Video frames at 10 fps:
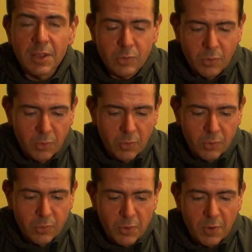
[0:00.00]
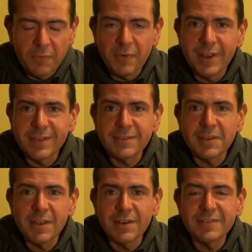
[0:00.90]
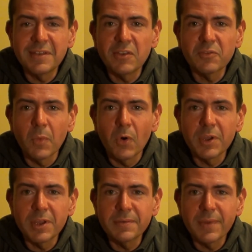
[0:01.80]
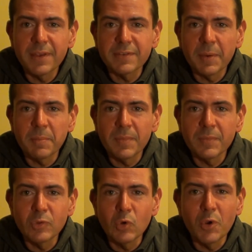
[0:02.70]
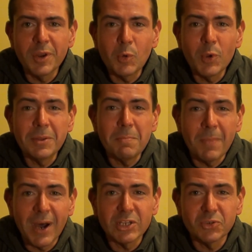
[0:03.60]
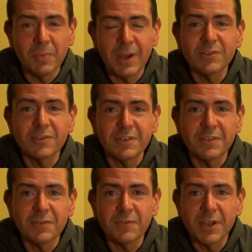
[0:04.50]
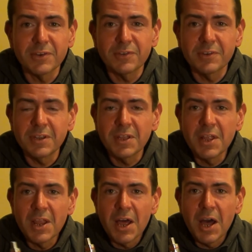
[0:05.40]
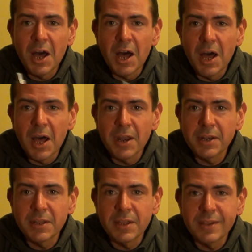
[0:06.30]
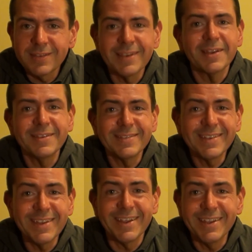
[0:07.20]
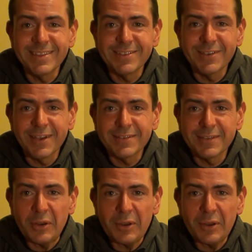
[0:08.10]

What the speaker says: to your friends that are still smoking, as I'm doing with much satisfaction, and it's great just